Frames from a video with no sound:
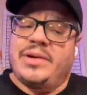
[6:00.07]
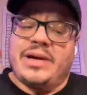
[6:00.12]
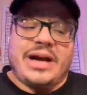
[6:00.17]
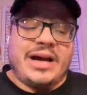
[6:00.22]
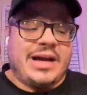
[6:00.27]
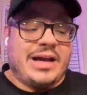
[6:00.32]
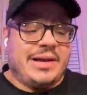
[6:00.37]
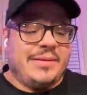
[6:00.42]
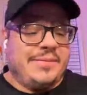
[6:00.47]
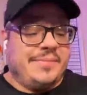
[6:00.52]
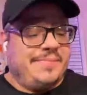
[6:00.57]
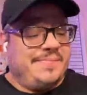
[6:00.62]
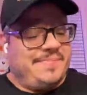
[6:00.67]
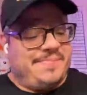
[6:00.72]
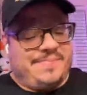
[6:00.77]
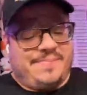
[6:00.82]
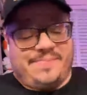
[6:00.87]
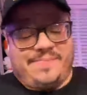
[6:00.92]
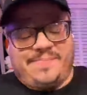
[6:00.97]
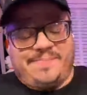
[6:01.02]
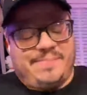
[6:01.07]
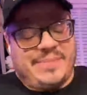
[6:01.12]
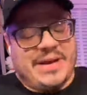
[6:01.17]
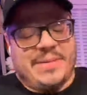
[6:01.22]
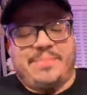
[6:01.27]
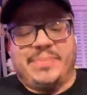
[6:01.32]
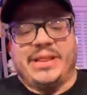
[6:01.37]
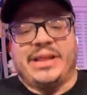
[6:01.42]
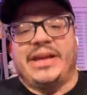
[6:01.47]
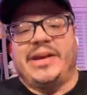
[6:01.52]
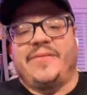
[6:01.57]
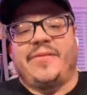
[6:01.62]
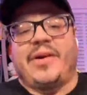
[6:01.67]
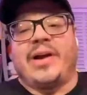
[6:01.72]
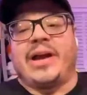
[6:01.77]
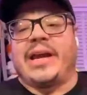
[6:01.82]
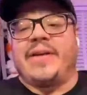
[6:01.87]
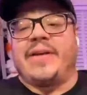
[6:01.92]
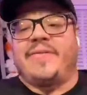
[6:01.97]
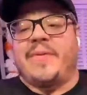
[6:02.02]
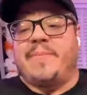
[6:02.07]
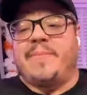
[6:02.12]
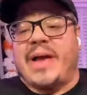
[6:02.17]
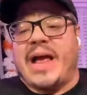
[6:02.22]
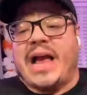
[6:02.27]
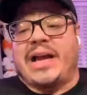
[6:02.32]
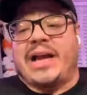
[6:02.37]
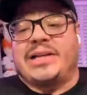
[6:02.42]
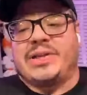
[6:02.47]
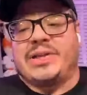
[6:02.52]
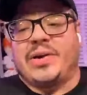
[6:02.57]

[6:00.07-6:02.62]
I'm a big believer on giving back.